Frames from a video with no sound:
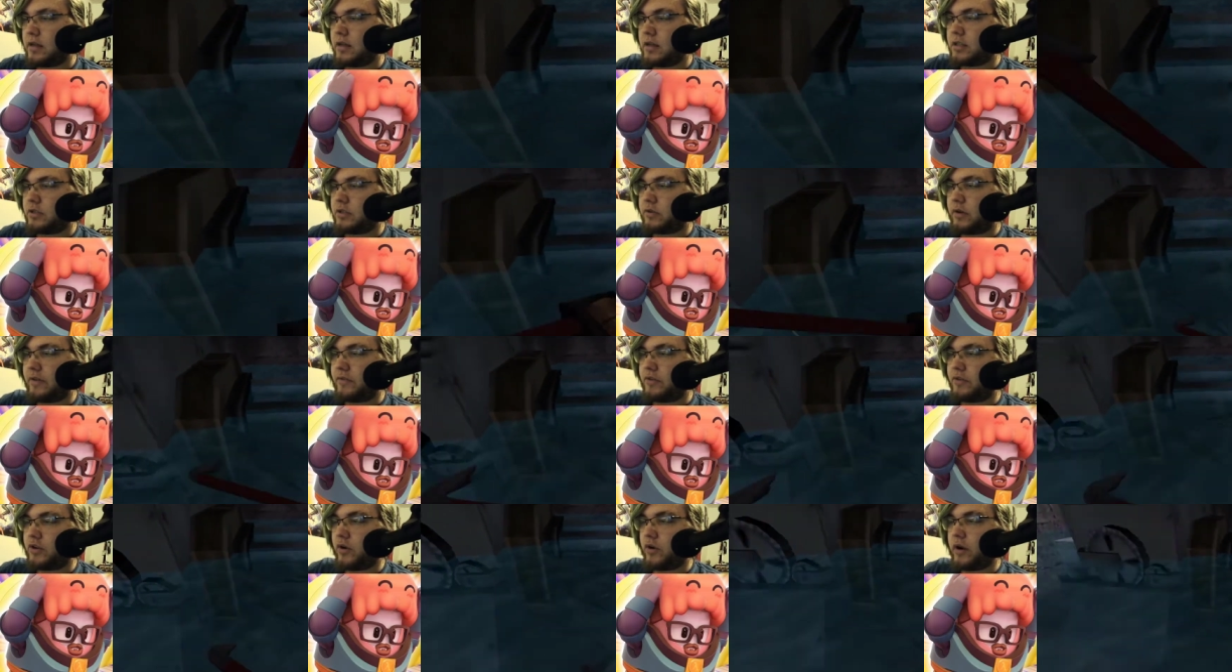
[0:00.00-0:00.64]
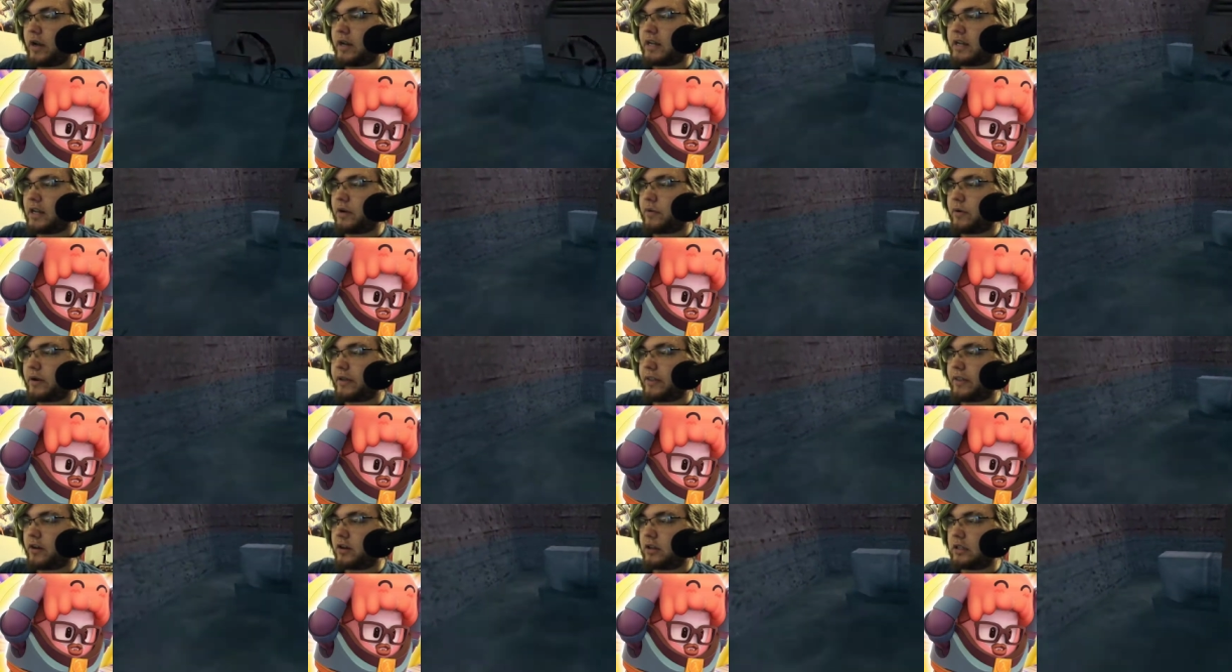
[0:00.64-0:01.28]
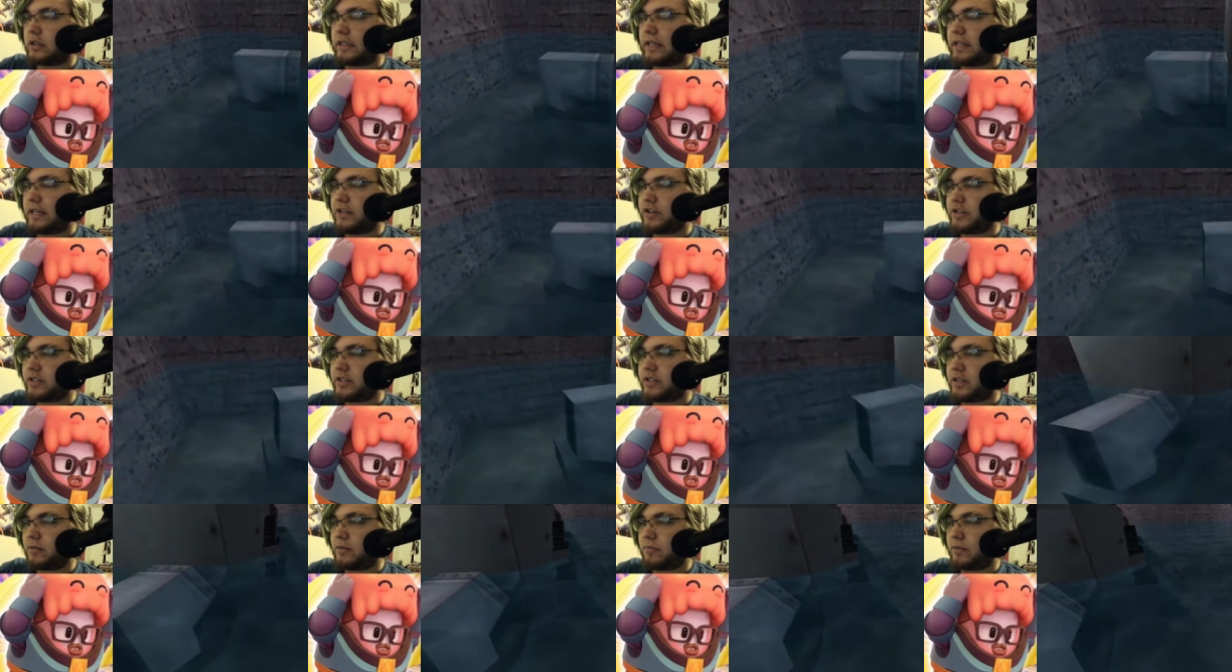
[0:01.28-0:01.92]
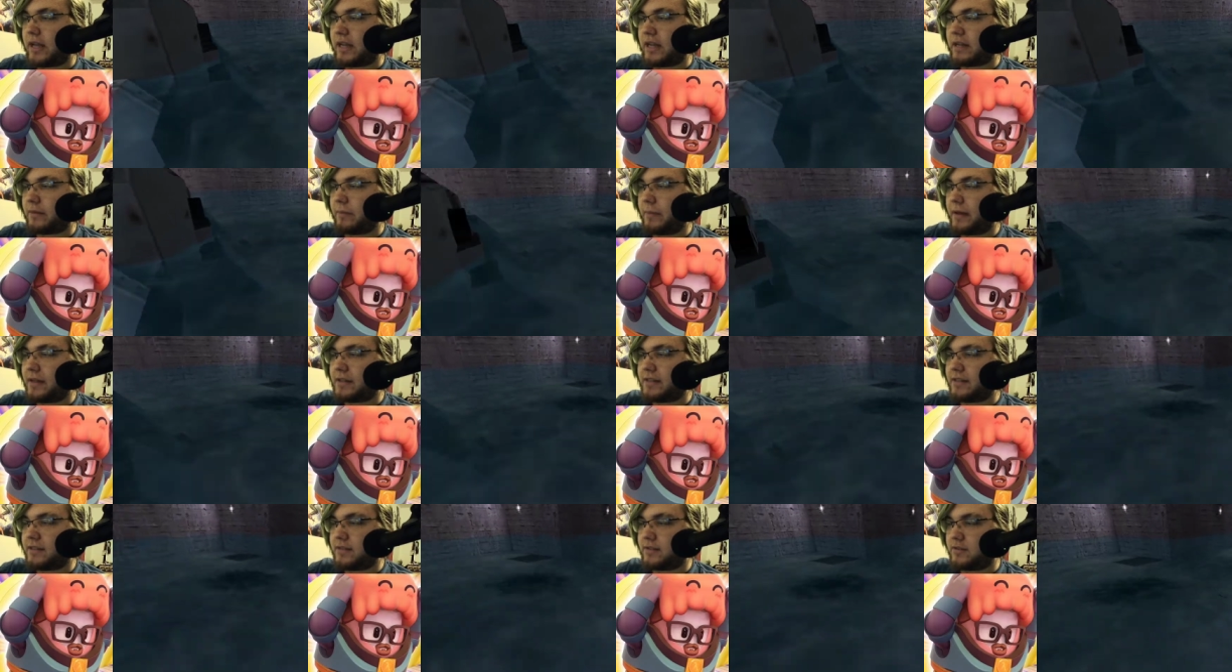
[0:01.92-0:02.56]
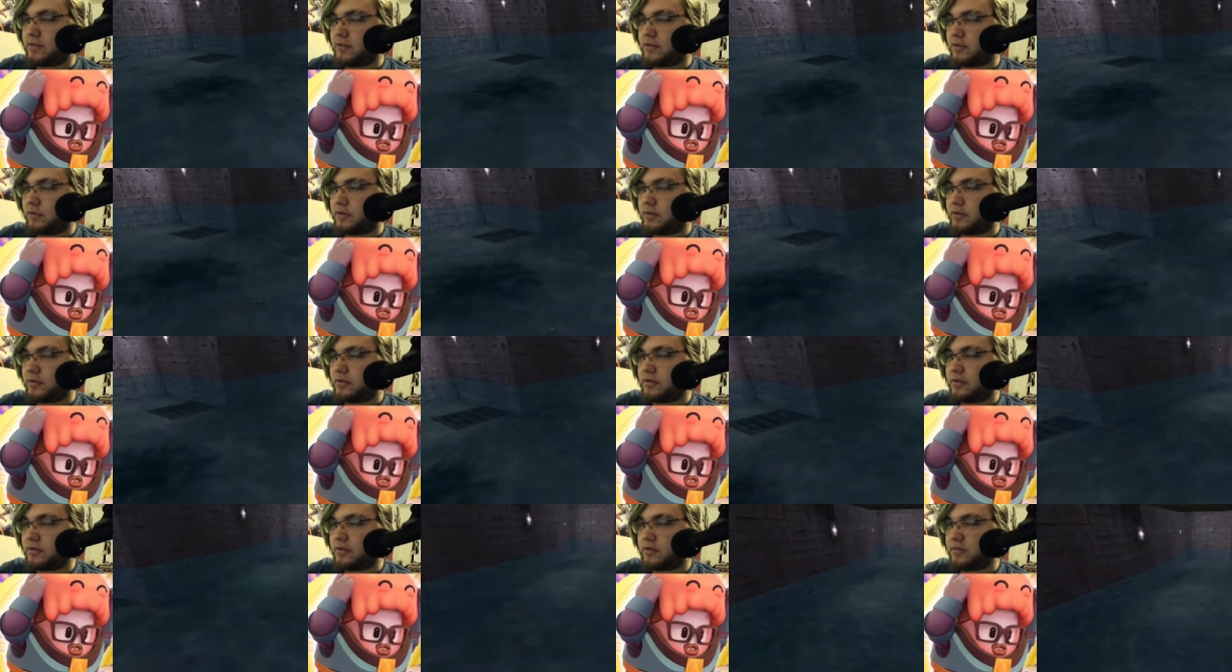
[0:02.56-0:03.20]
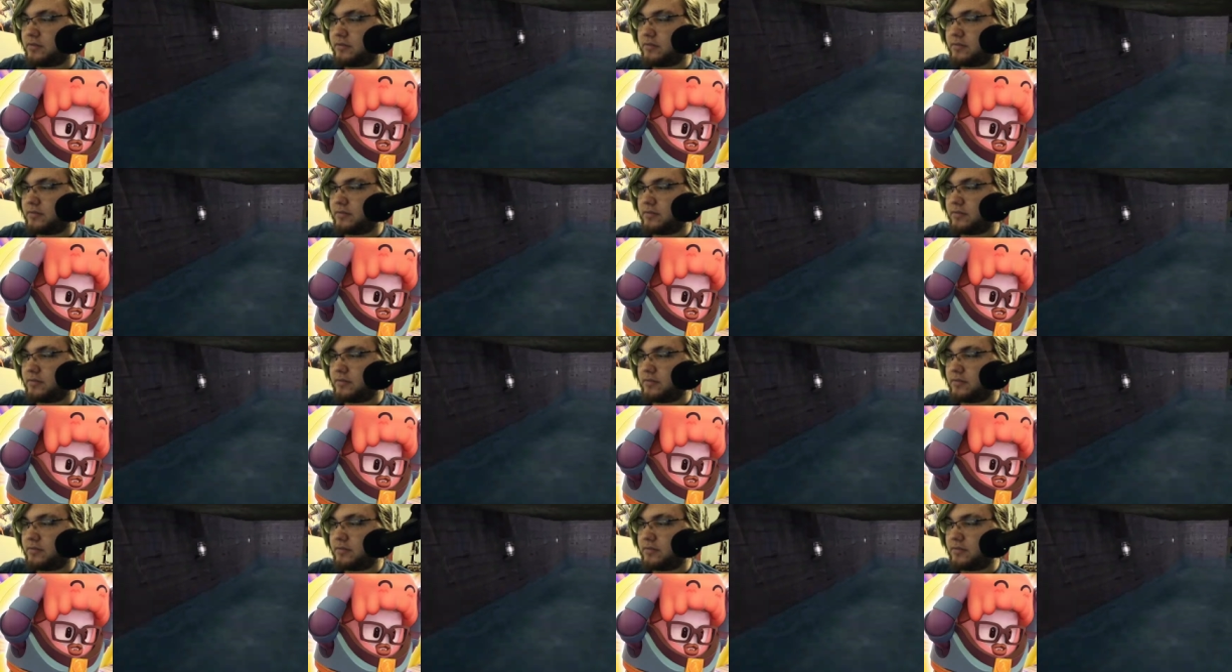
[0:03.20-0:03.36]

So I have no idea why there are leeches in the Black Mesa sewers.